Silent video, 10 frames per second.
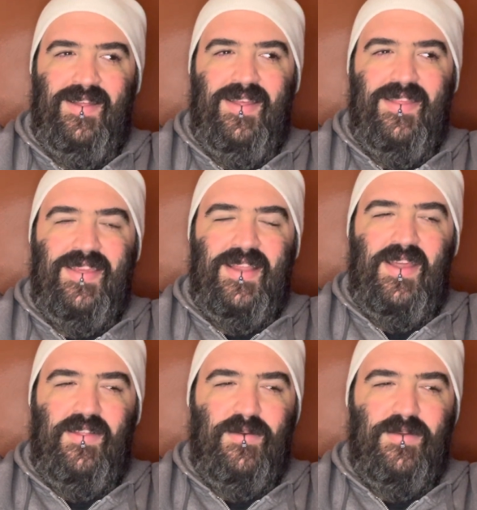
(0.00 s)
It's like,
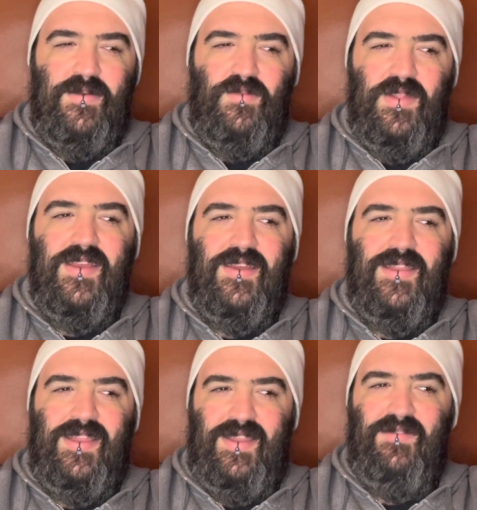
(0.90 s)
no, there's some really good
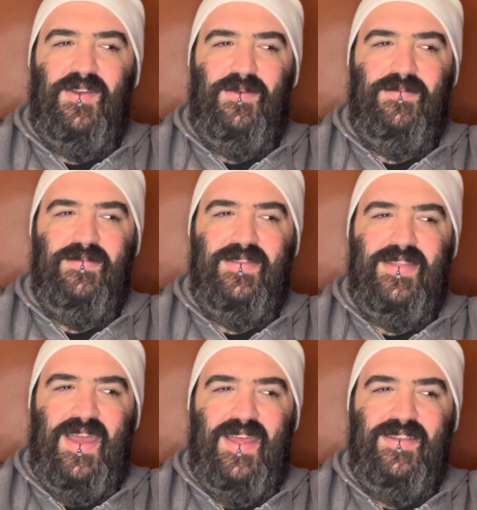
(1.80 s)
indie films
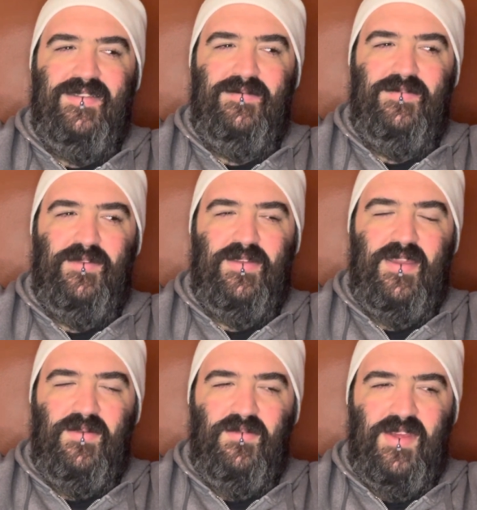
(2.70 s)
that, for
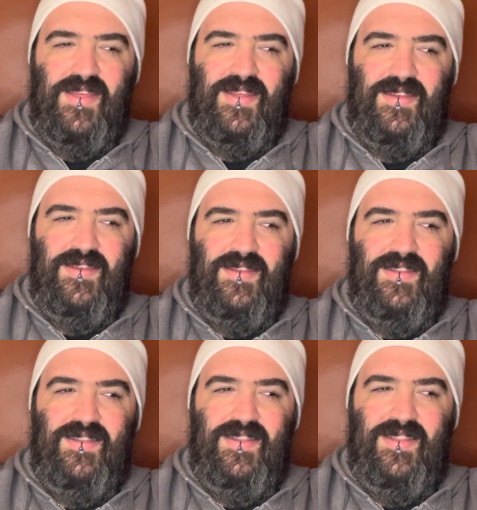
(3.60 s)
some reason,
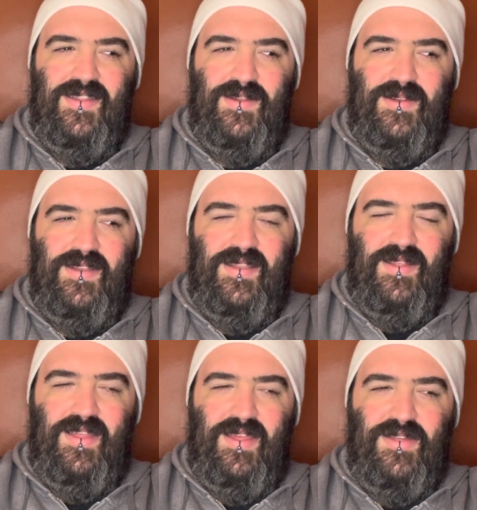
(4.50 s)

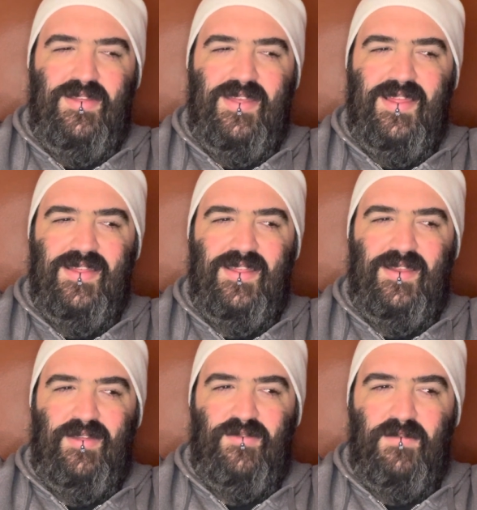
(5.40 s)
they just didn't get the
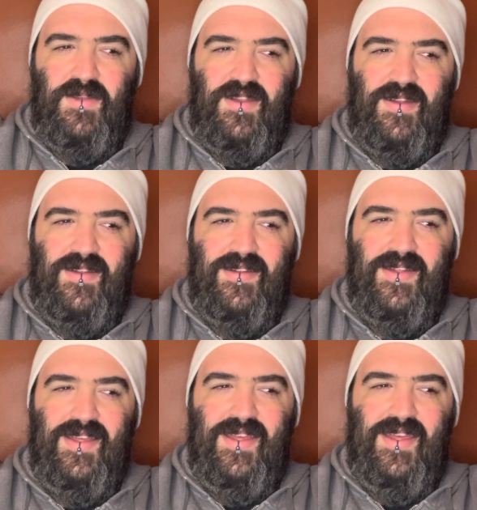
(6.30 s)
distributor,
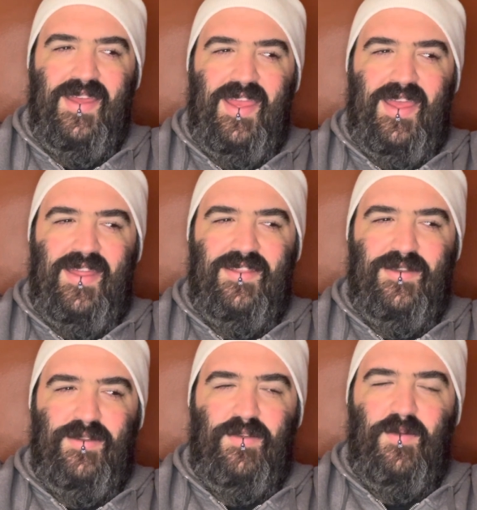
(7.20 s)
and the
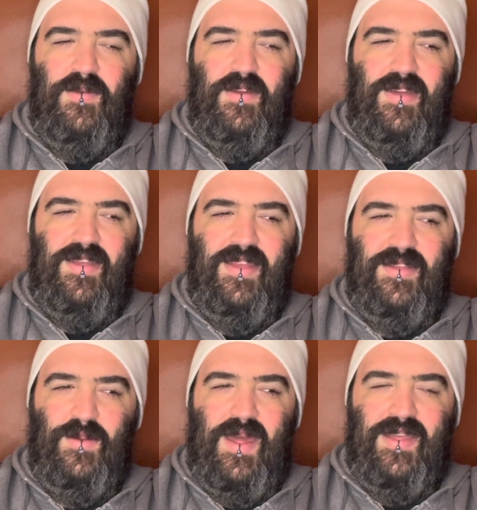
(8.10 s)
distributor
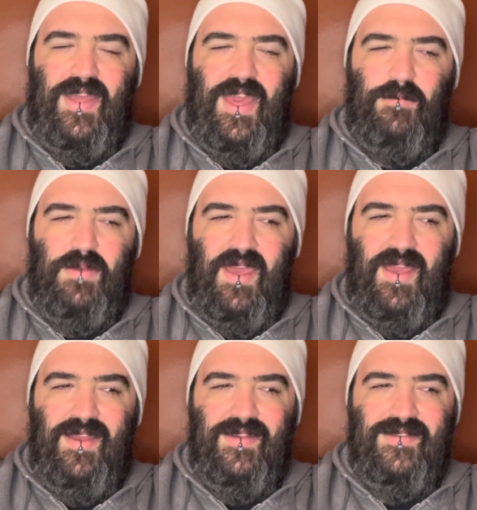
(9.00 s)
doesn't know how to
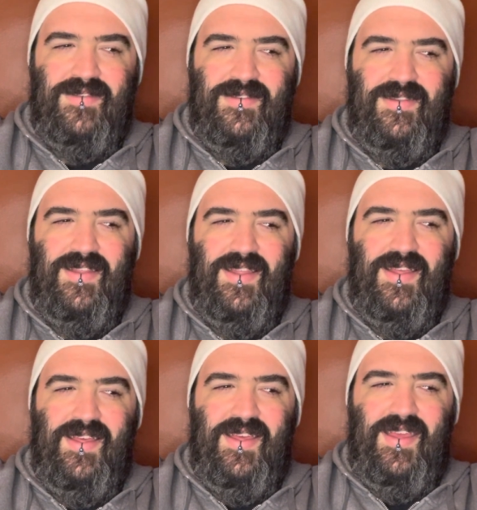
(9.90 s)
campaign,
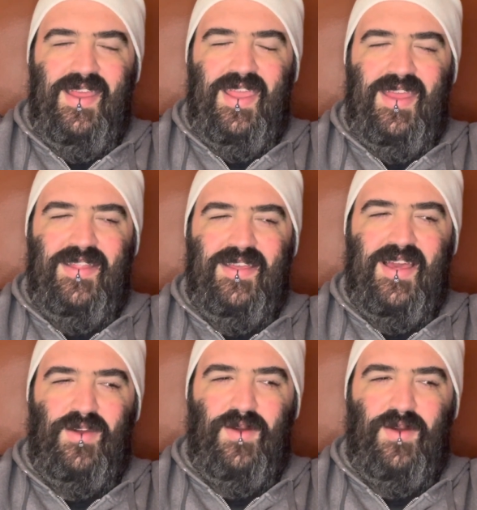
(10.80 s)
and they got